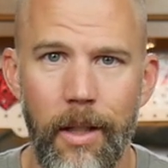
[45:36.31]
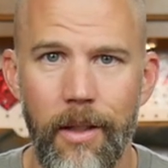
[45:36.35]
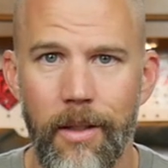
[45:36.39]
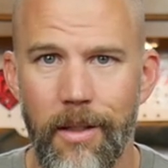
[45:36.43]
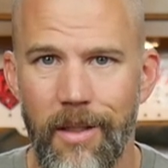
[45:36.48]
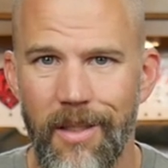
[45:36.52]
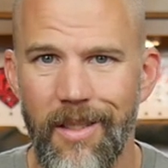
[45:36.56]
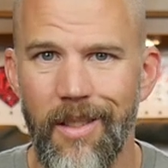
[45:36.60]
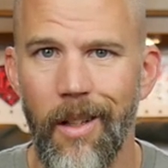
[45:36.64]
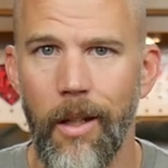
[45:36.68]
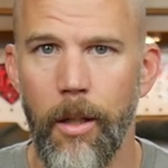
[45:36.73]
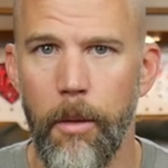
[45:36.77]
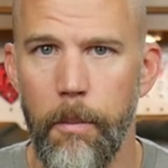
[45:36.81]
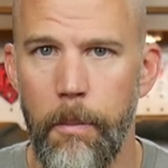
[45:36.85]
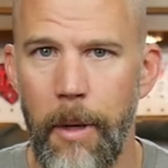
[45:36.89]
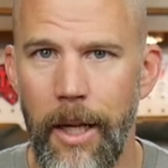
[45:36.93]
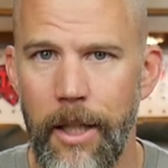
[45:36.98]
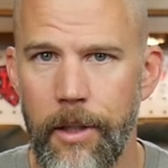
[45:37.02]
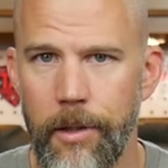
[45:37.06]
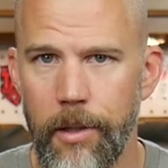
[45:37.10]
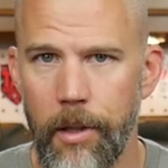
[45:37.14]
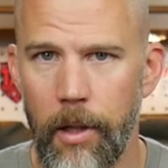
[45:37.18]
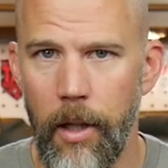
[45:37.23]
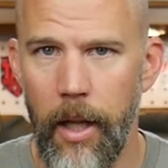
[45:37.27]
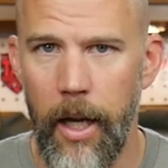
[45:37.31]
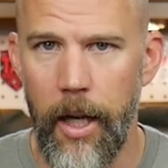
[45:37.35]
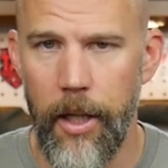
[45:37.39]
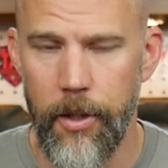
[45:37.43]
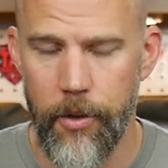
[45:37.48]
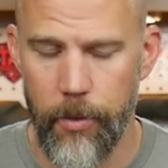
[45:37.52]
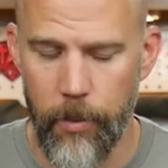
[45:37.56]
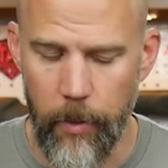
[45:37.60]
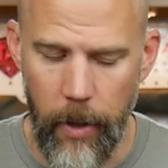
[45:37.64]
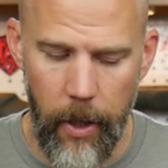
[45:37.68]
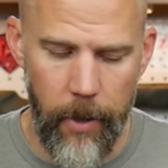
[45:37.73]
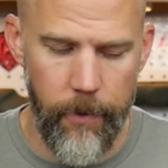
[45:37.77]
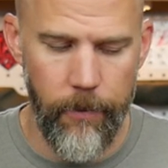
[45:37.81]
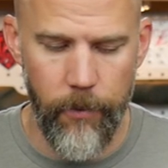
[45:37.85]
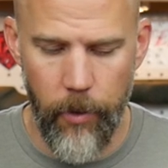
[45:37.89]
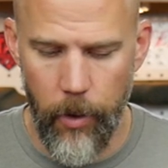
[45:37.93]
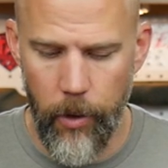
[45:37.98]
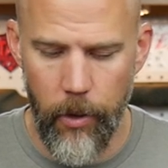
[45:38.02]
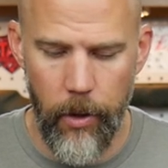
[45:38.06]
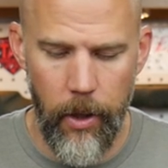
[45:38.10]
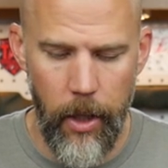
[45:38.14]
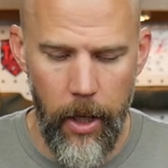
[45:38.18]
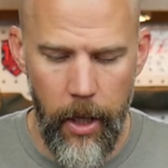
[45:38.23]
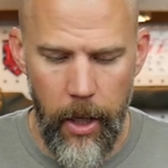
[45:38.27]
It's still a base class
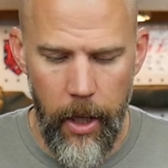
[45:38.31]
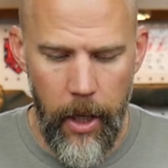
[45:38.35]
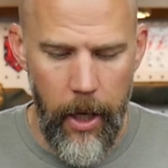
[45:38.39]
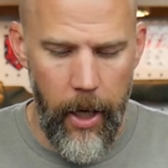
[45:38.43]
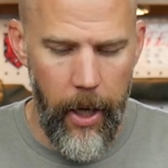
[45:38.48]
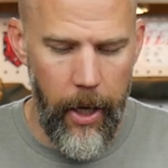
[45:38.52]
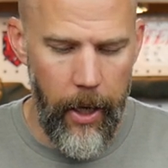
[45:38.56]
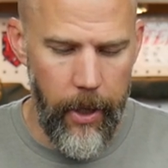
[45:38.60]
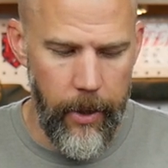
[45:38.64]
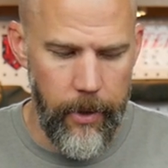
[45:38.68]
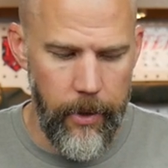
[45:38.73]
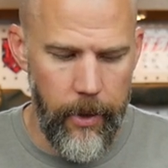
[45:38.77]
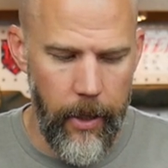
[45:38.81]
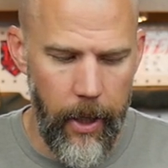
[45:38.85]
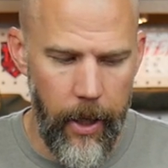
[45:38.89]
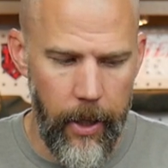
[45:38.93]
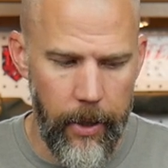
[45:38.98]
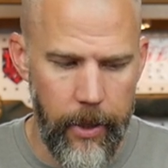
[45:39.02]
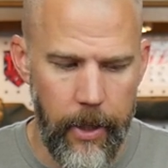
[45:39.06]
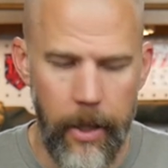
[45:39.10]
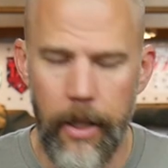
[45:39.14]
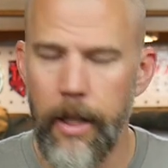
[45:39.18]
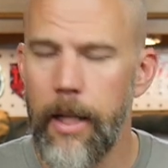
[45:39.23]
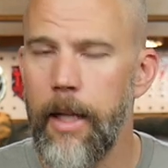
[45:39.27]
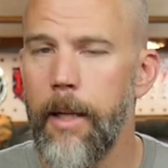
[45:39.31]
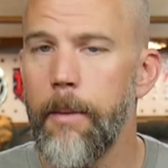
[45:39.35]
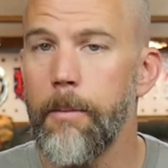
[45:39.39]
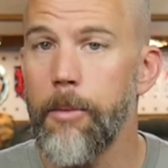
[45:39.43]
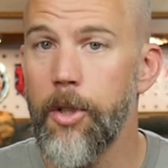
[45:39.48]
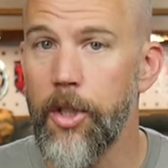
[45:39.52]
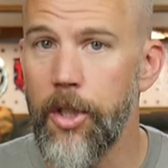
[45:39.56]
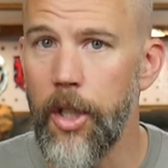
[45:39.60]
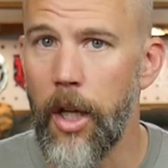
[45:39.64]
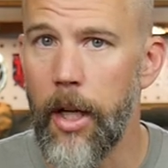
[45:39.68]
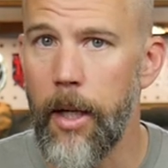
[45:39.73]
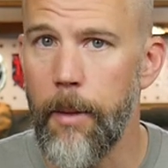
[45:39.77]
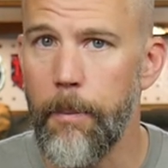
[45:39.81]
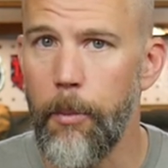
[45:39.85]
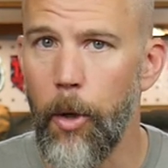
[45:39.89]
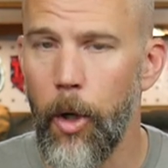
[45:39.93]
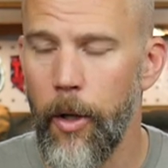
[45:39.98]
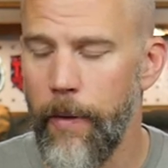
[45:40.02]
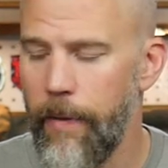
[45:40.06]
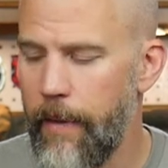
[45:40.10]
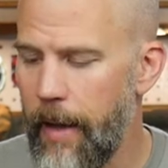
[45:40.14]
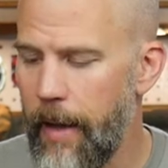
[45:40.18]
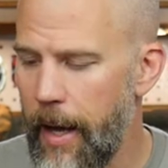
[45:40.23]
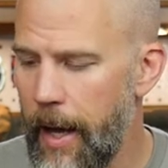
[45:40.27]
rifle, and uh, get him set up
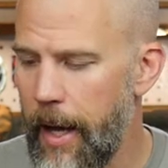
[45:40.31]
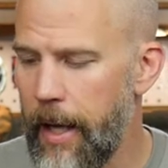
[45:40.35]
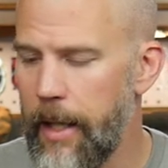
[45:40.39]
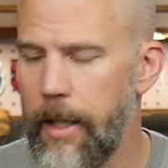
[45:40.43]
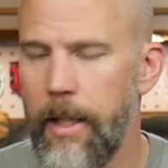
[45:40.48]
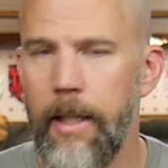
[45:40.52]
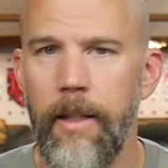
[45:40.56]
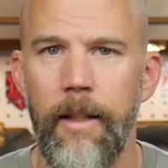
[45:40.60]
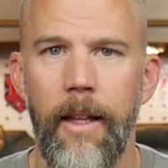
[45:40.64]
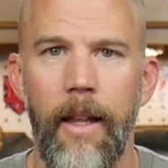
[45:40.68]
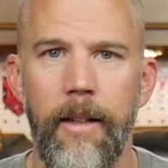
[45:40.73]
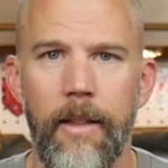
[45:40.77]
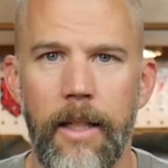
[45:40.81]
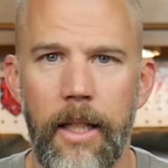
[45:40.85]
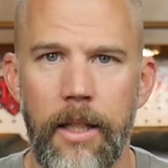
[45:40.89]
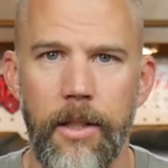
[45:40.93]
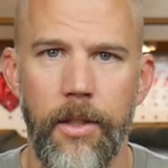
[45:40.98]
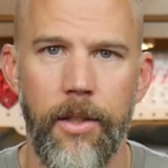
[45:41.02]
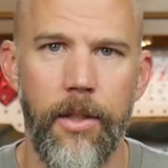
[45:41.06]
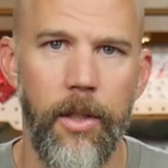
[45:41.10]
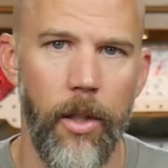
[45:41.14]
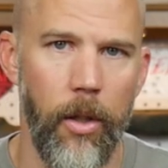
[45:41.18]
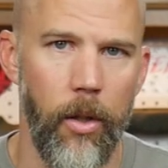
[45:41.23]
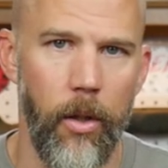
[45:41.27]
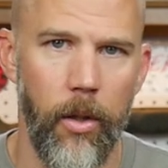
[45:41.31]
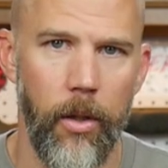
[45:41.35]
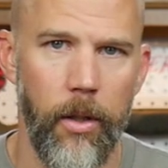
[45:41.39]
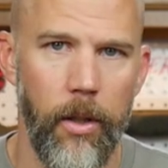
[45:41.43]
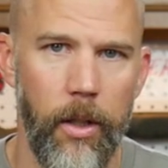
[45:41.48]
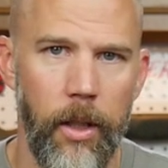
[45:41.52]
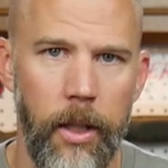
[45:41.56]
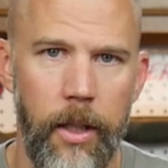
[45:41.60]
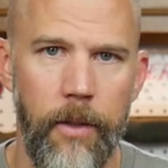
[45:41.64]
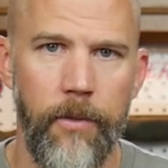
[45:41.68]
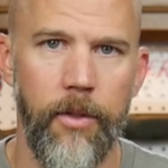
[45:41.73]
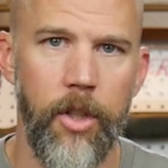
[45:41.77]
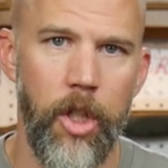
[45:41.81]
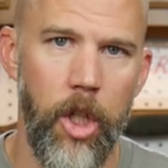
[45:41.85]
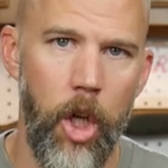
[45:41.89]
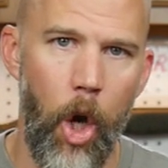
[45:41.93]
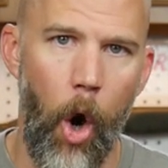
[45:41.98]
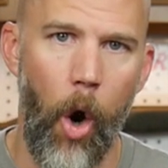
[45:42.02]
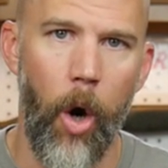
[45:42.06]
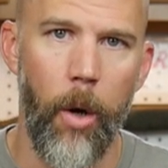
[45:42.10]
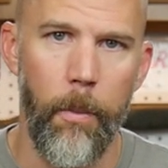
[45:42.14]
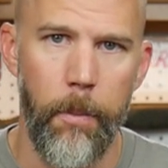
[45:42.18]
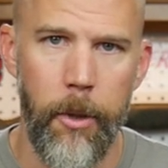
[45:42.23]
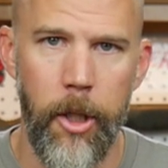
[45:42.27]
on that, and then that still leaves the
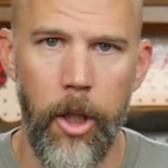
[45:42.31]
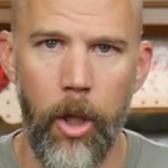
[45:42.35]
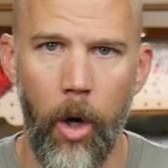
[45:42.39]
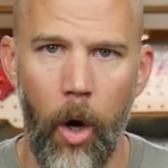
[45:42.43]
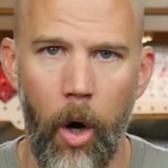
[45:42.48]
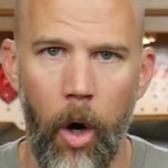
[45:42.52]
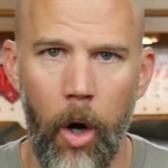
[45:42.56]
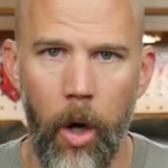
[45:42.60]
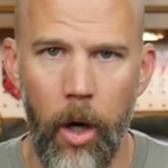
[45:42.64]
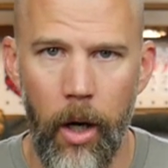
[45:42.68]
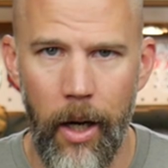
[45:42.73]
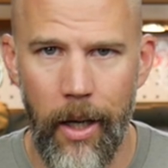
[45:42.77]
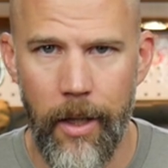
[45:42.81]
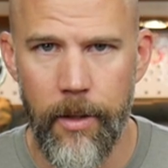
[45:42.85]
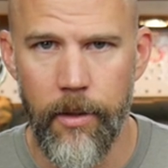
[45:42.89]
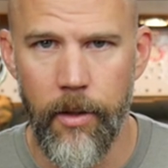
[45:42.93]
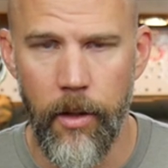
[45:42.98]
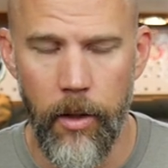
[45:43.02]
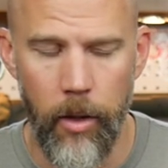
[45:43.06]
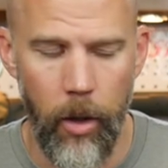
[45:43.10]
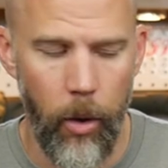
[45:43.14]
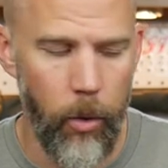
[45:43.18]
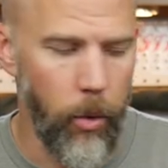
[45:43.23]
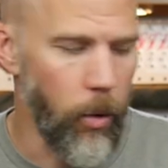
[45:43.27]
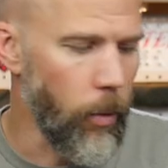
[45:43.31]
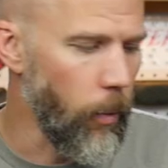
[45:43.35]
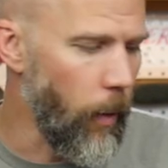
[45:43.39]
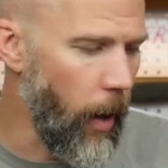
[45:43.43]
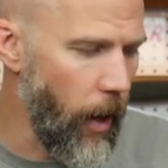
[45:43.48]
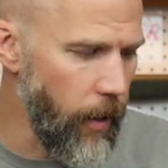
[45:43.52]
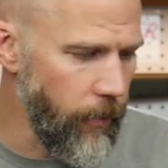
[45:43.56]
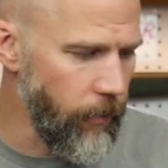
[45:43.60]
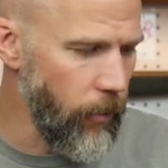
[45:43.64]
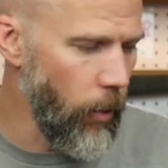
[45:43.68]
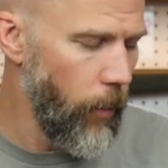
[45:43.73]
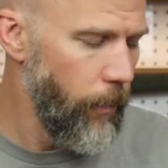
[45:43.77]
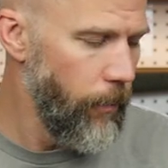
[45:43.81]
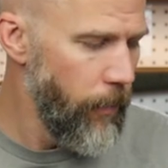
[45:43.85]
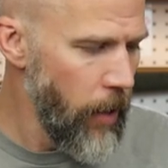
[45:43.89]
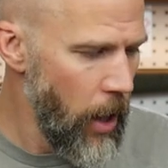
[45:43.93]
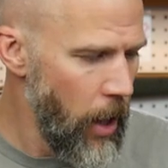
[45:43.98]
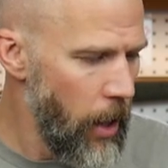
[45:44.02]
R P R as a loaner rifle.